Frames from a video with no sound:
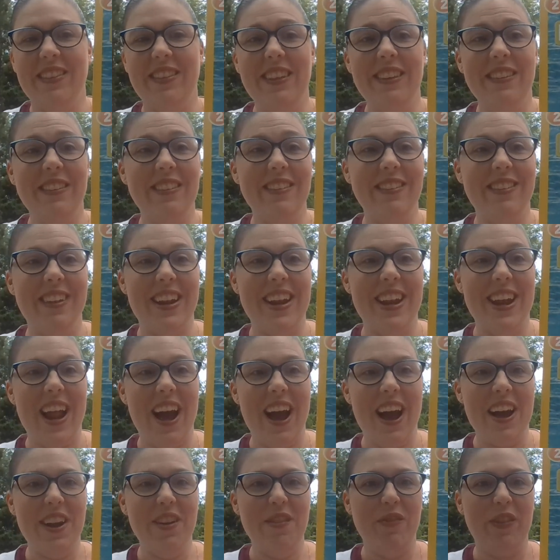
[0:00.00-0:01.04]
This is a
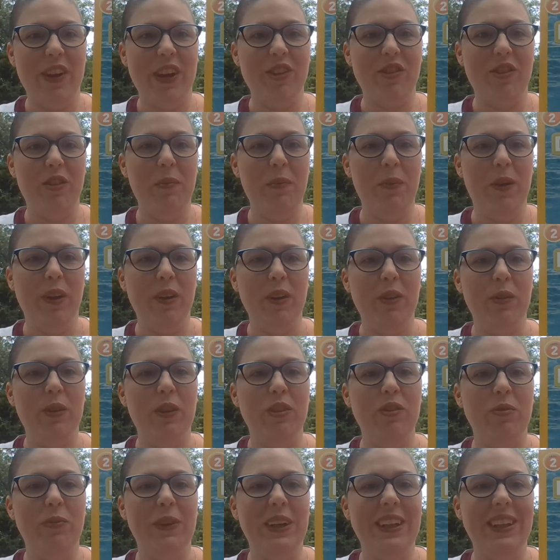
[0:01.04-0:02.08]
non-fiction book,
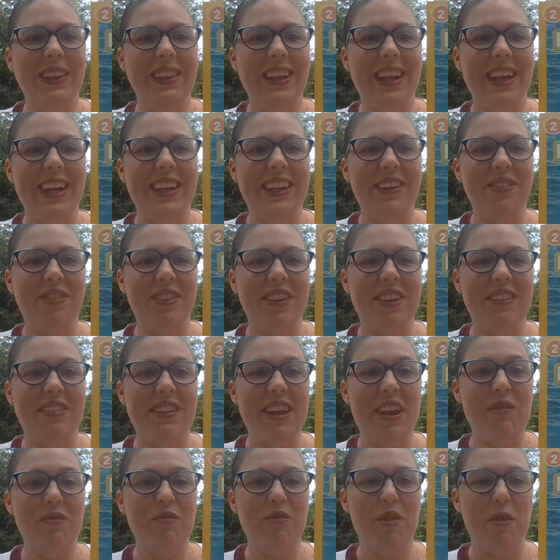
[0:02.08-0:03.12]
which means that it gives us
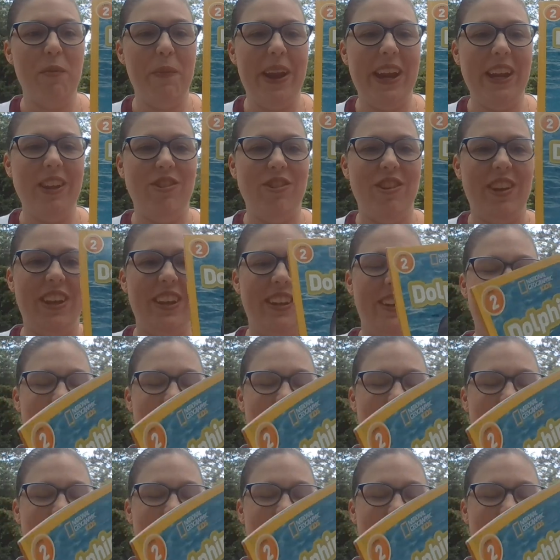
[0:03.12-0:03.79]
information.